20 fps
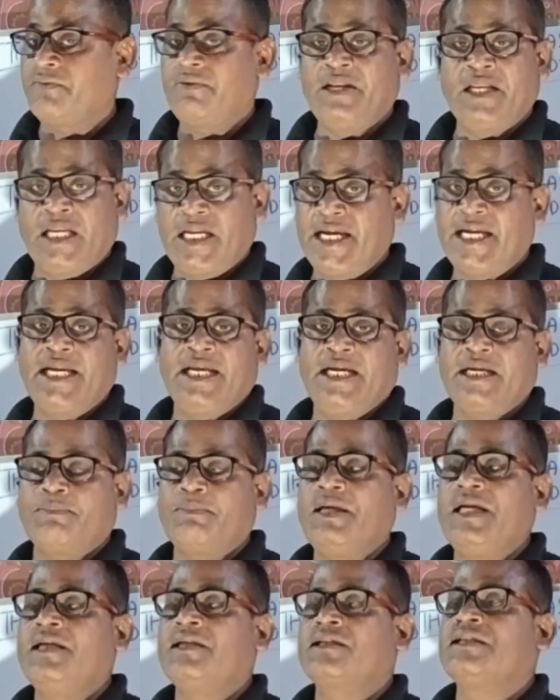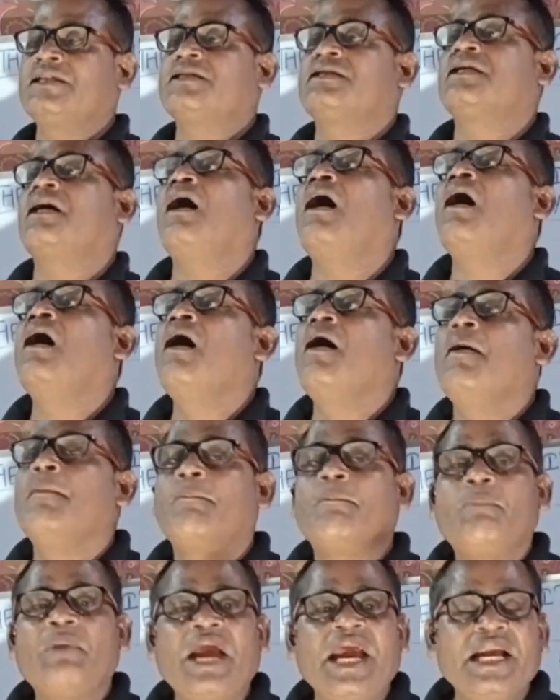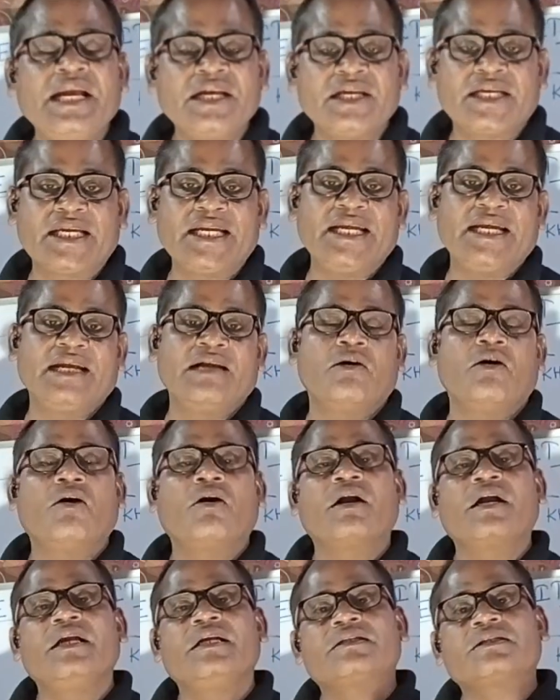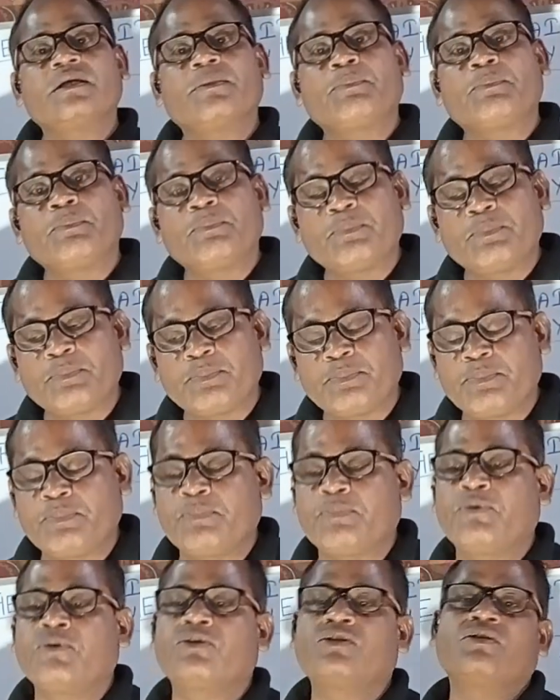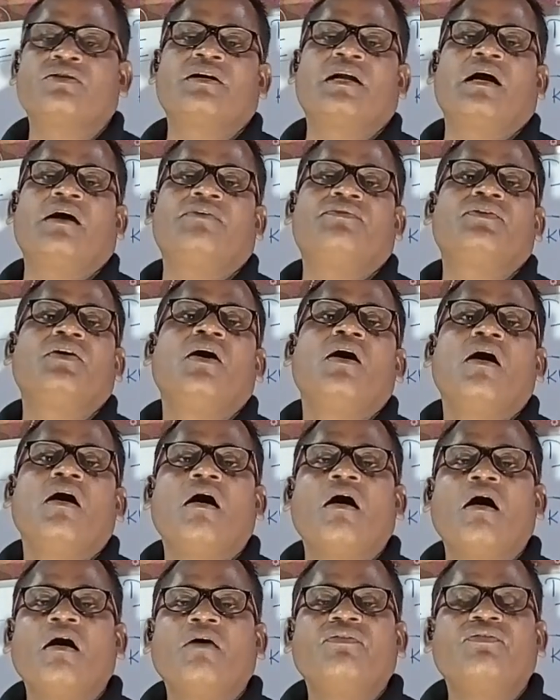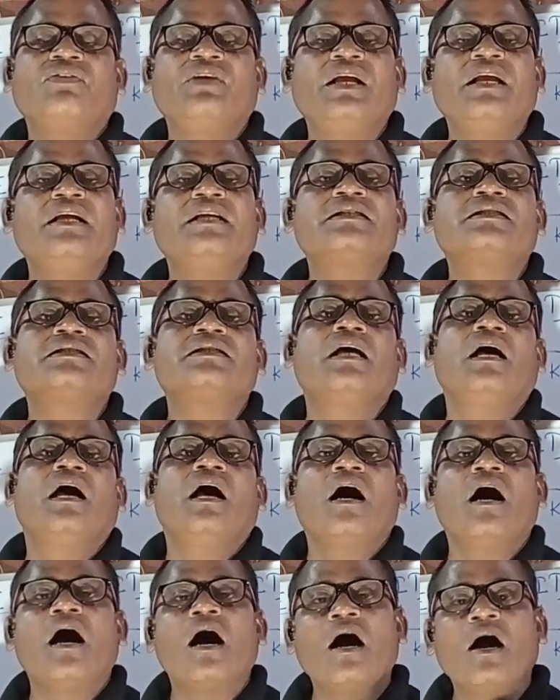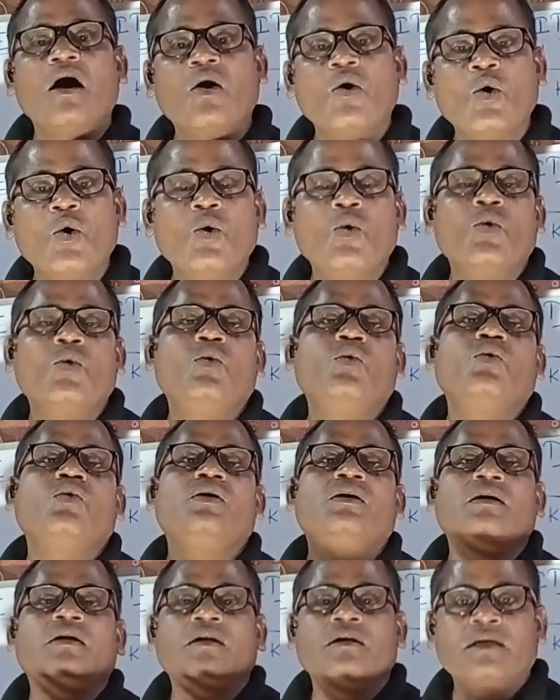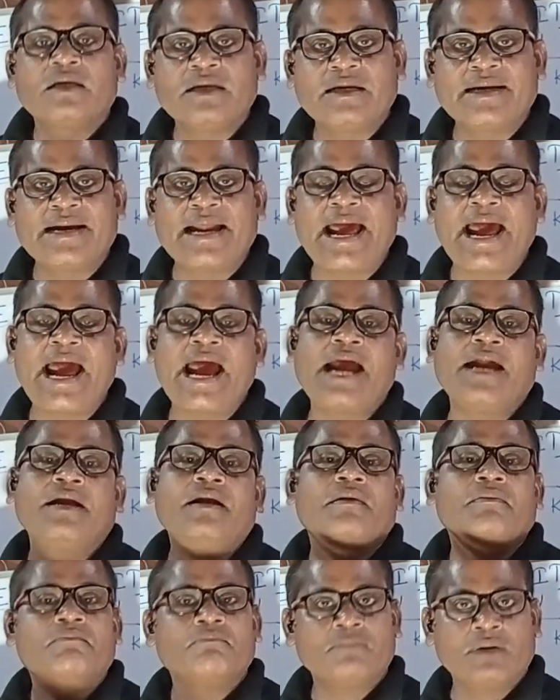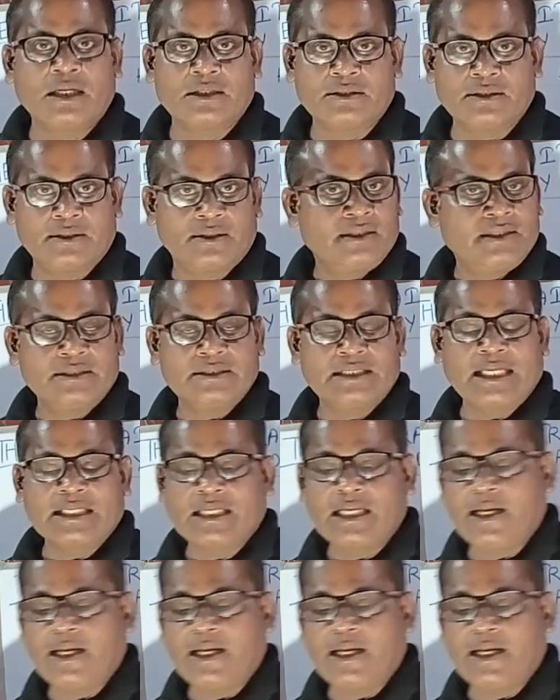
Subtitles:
of a lady, it means it's a painting or it's a photograph of his own grandmother. Is that